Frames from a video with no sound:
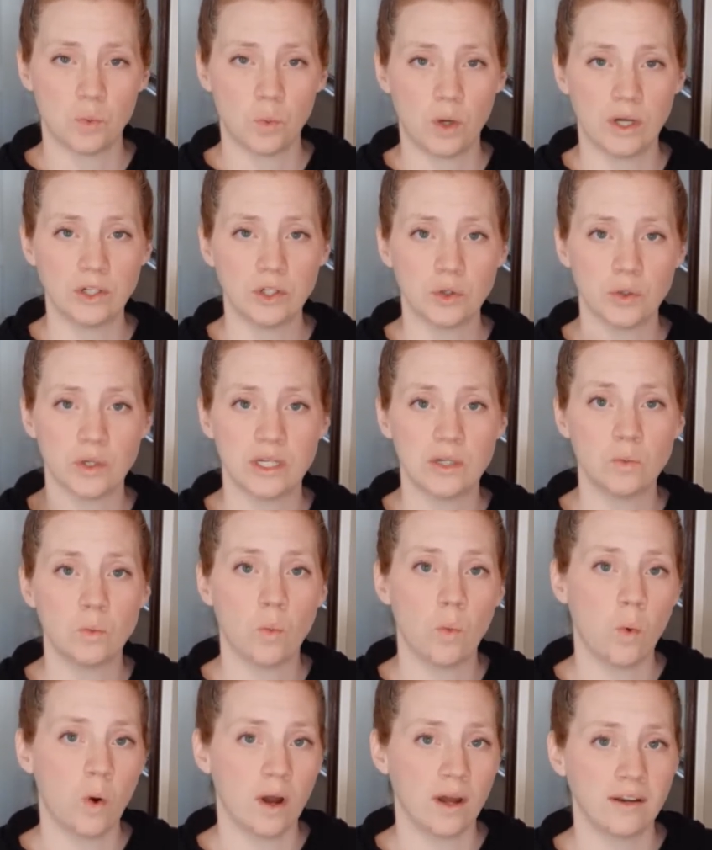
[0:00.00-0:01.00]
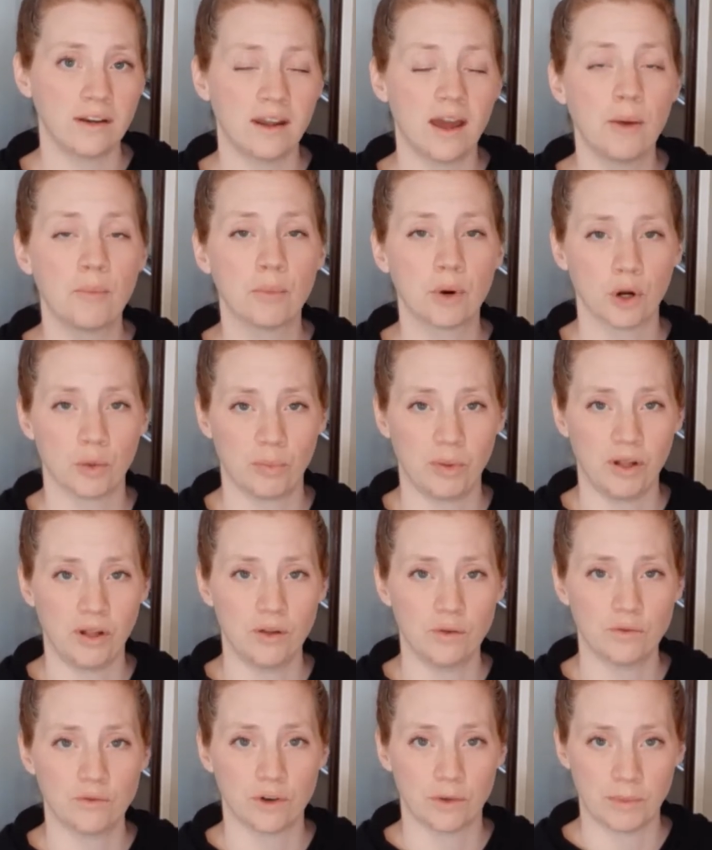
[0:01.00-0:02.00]
one green, one
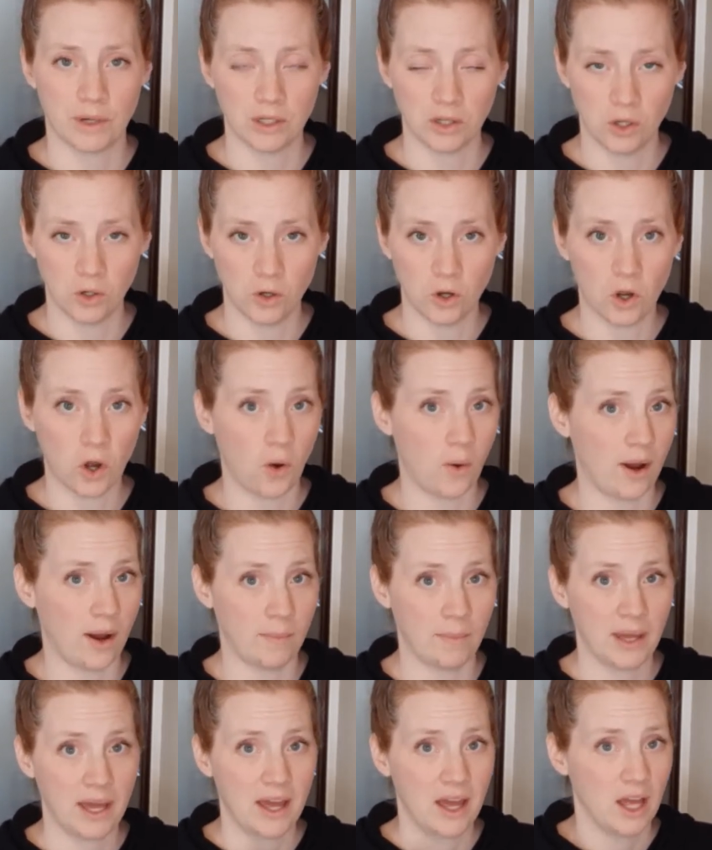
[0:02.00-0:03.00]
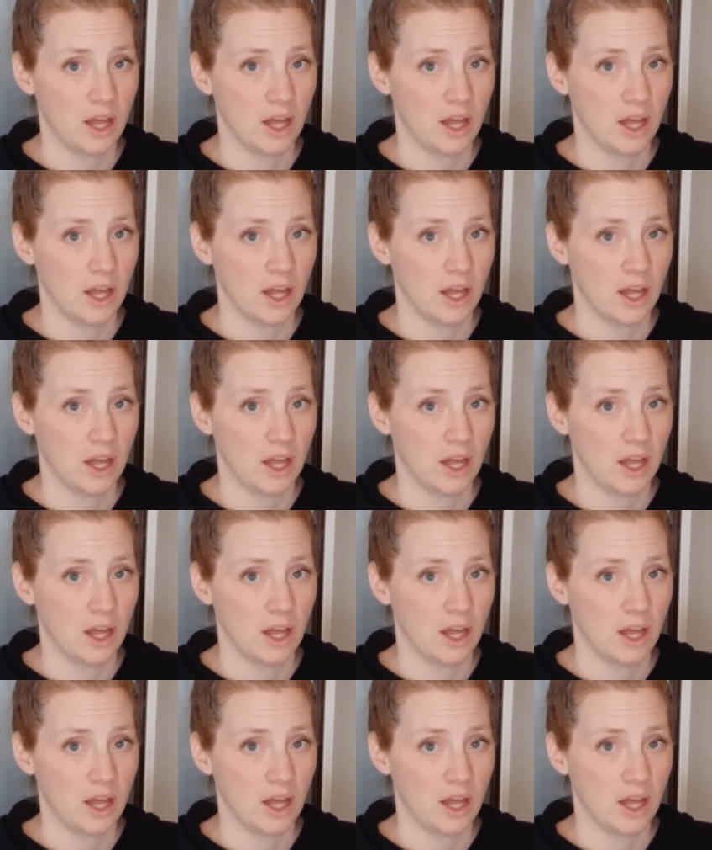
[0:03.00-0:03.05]
purple, from our local co-op.